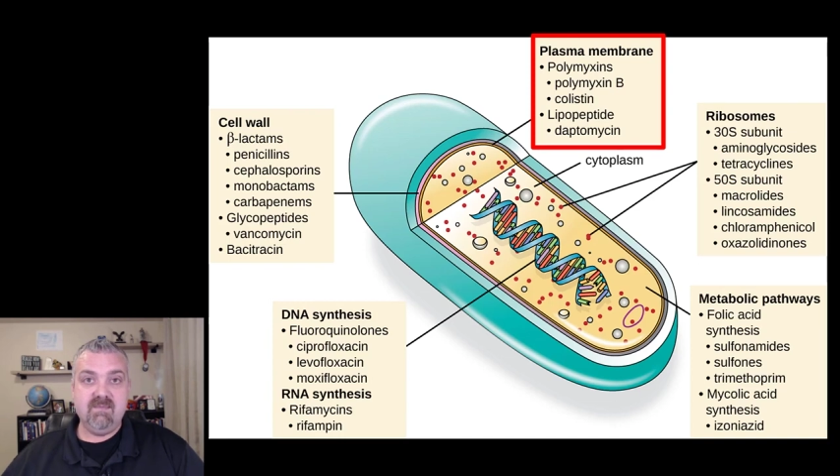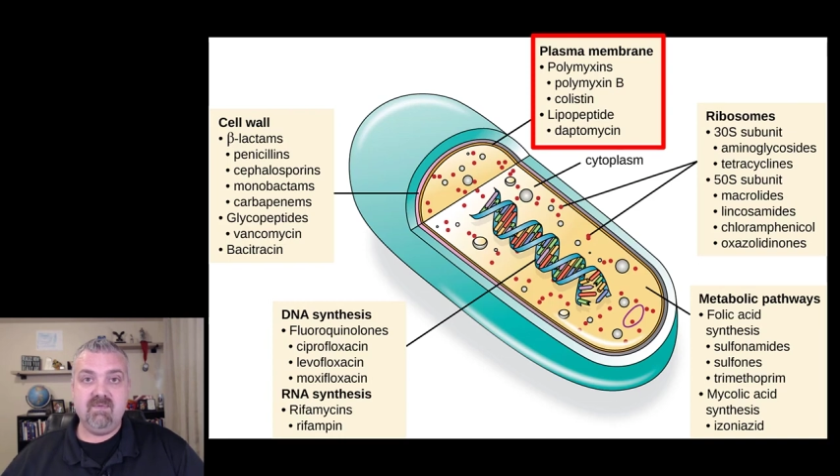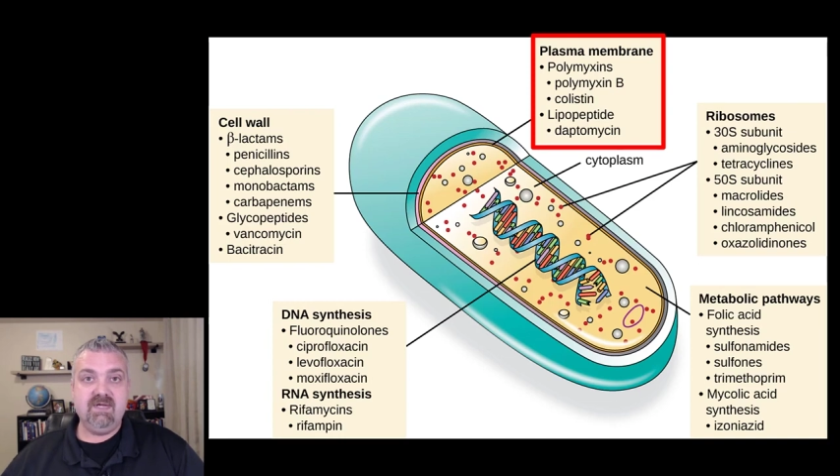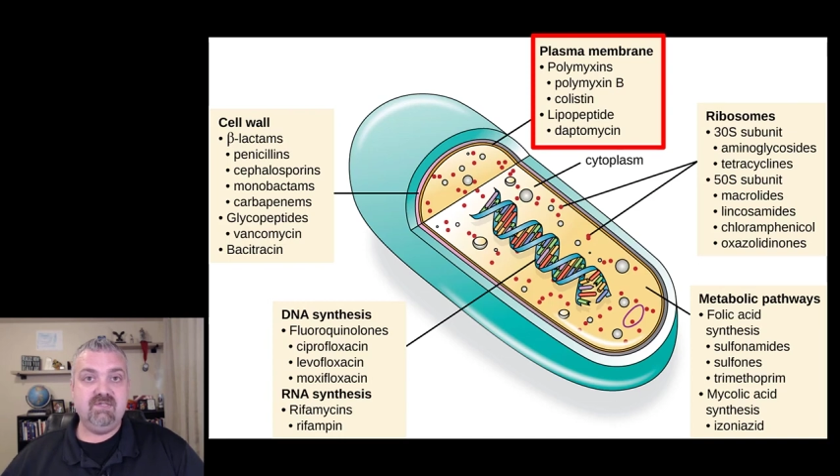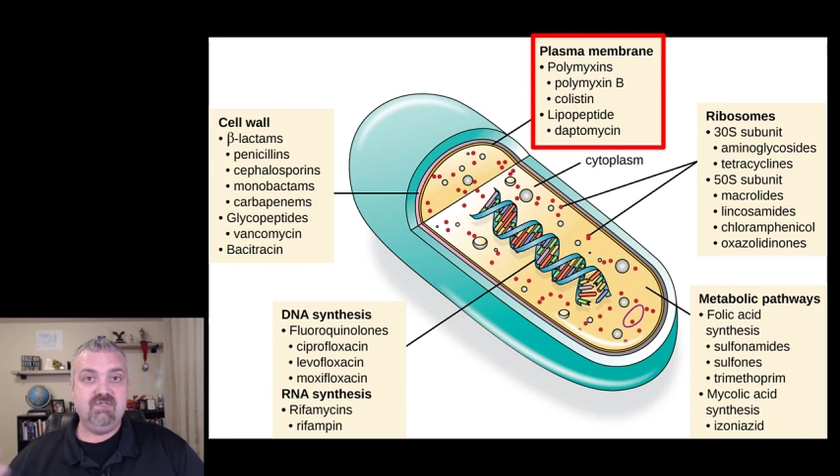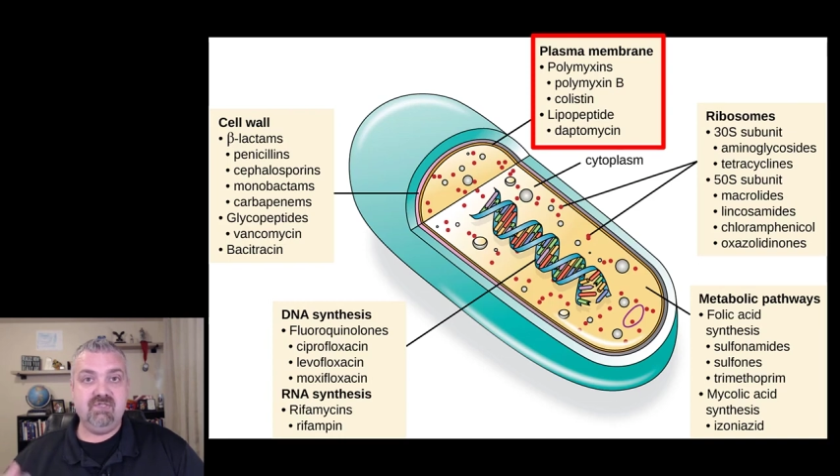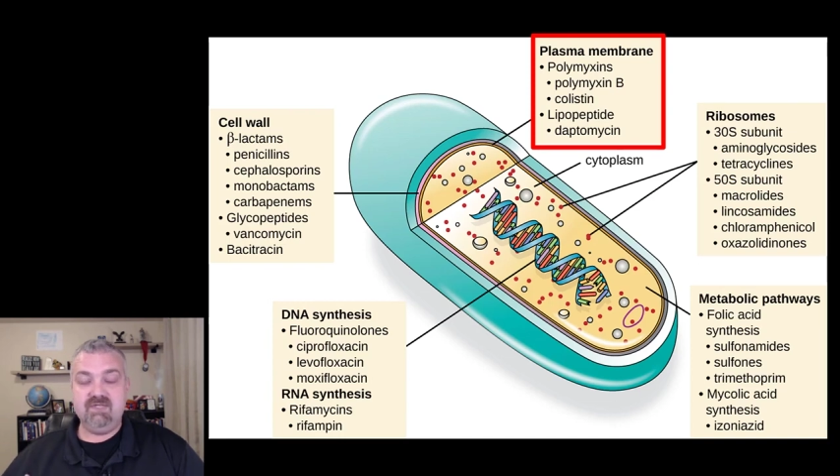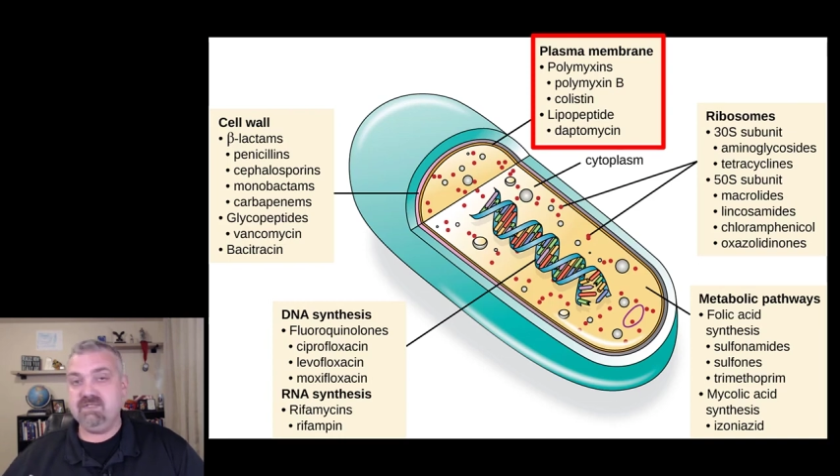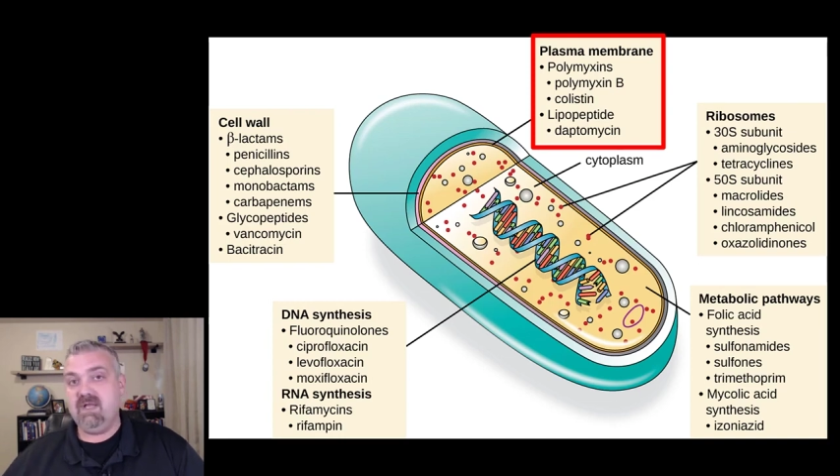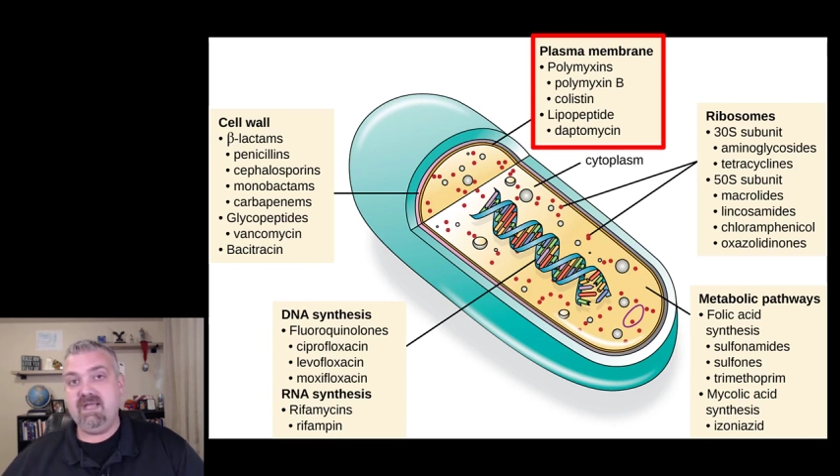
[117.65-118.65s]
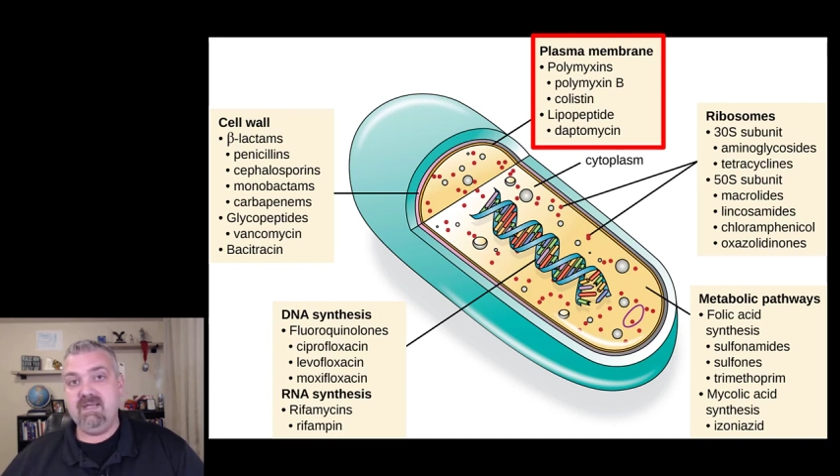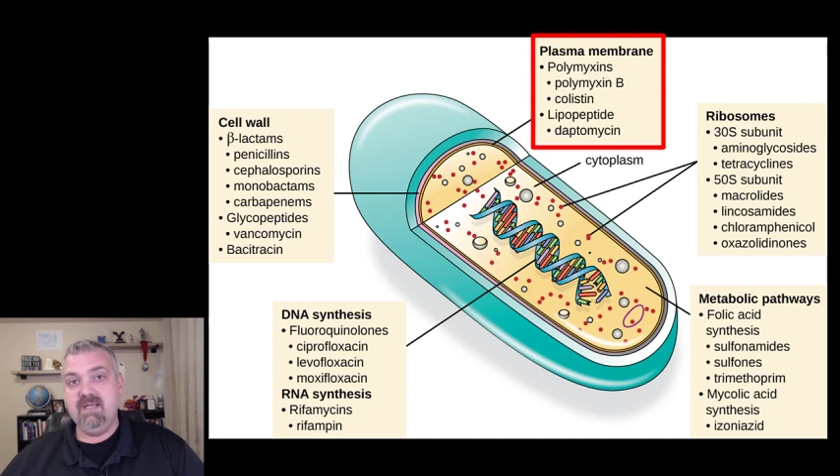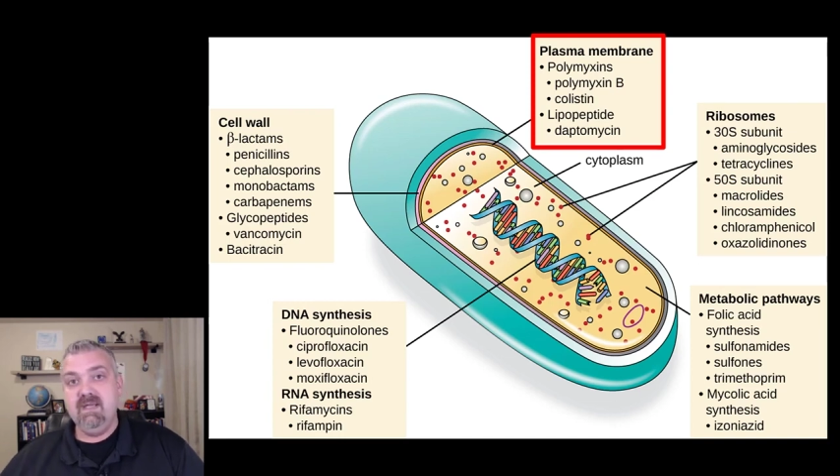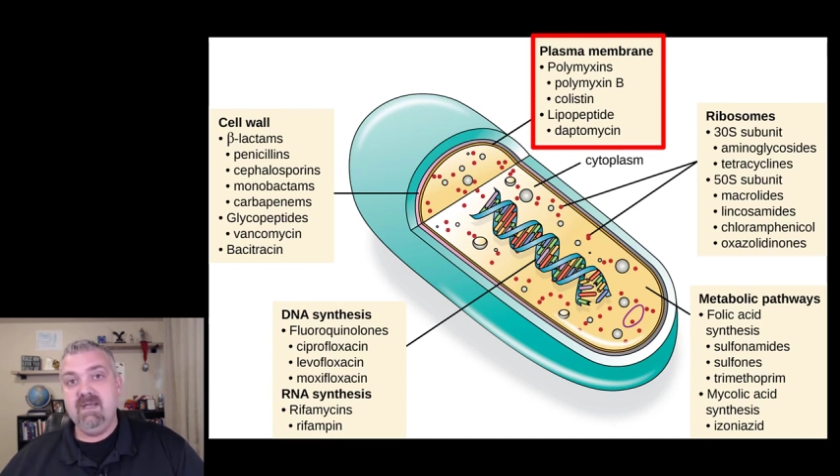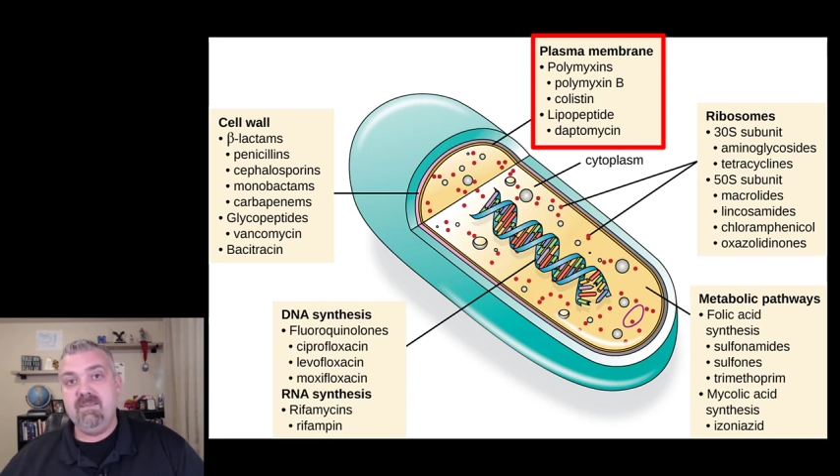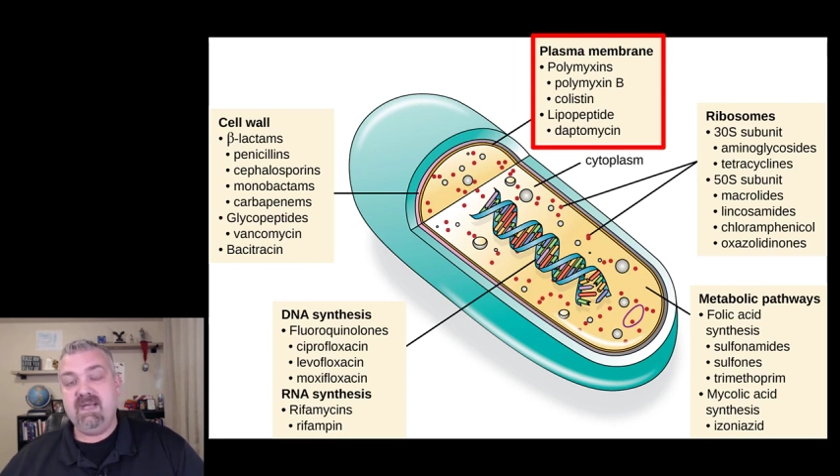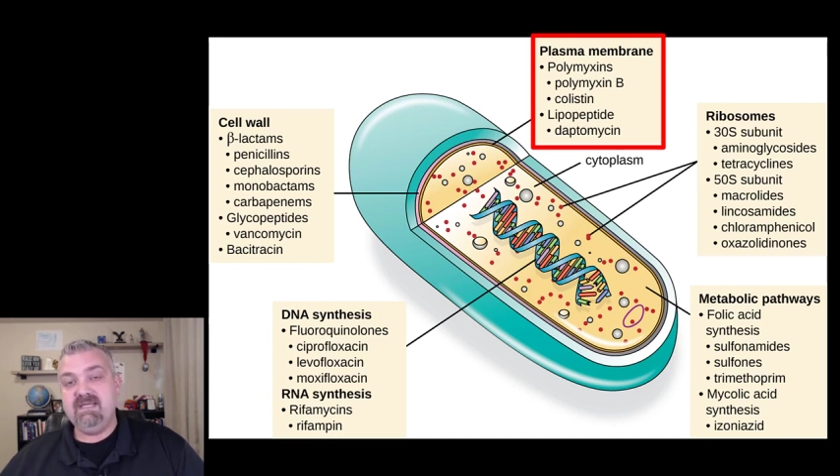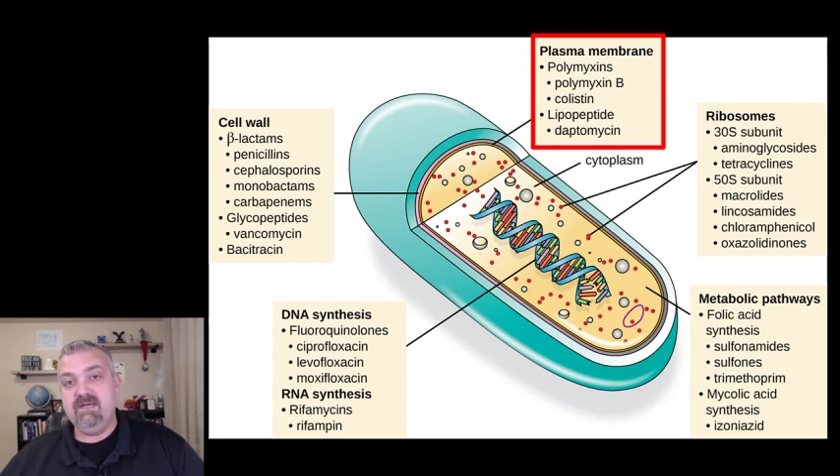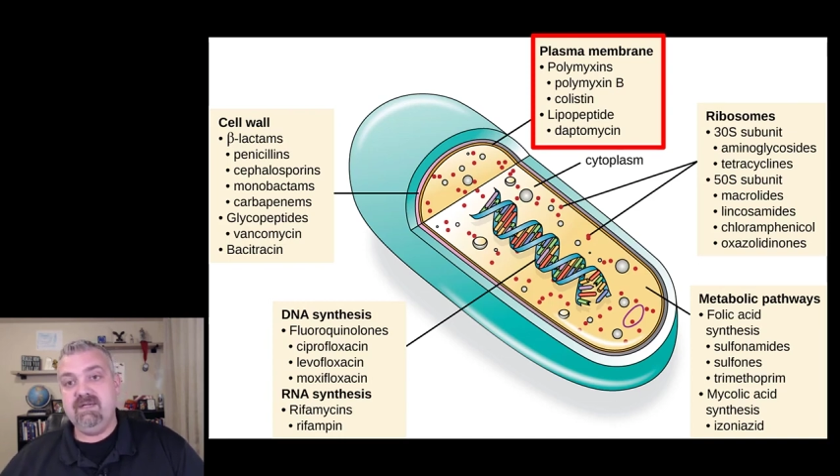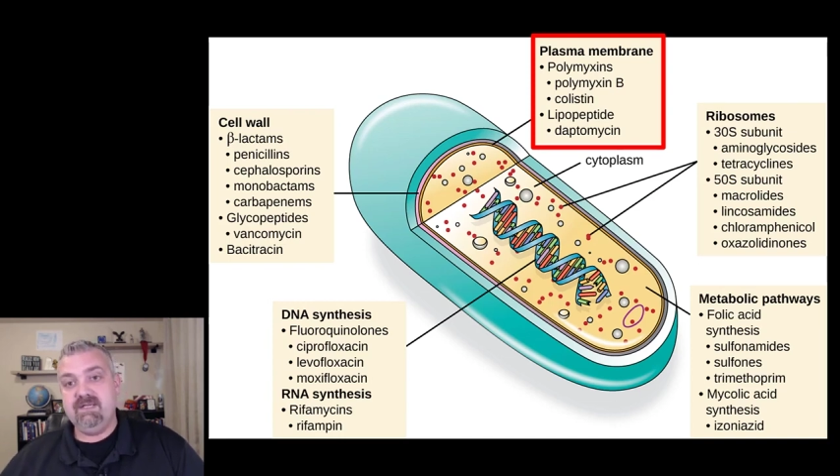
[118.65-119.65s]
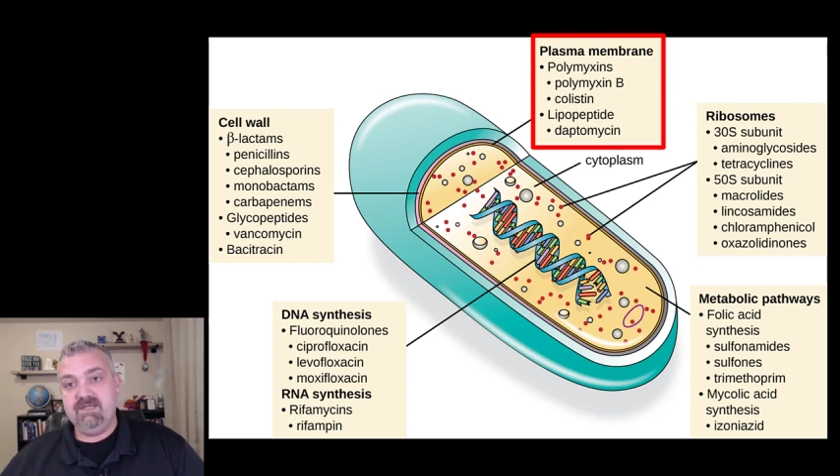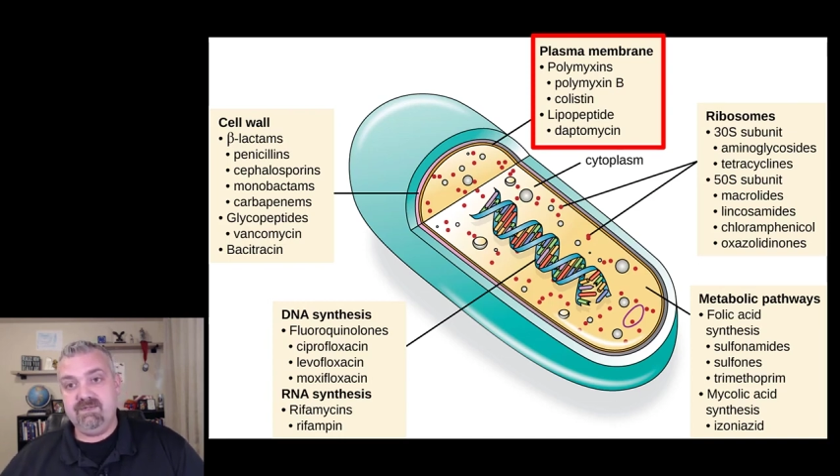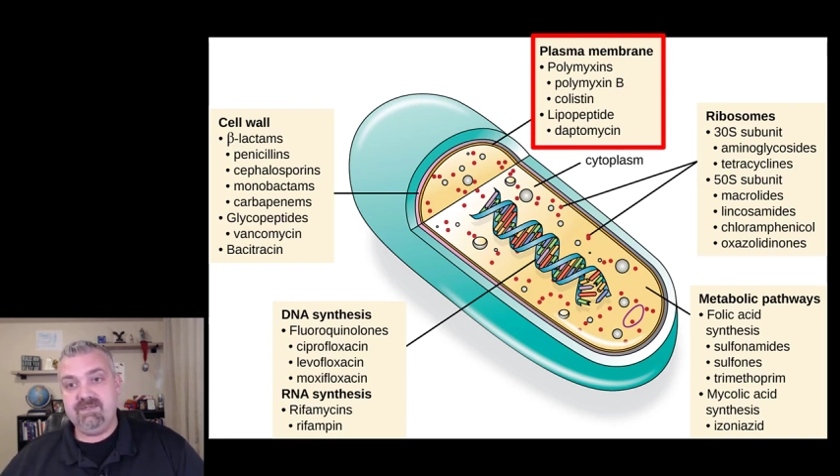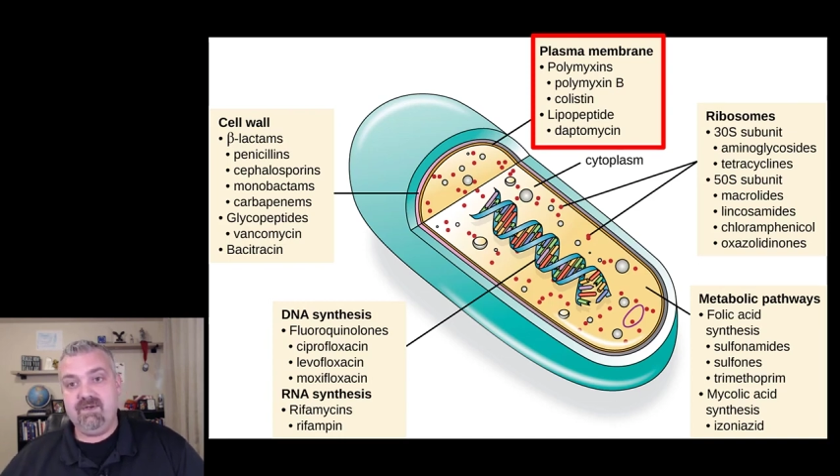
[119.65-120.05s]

membranes just like bacteria do.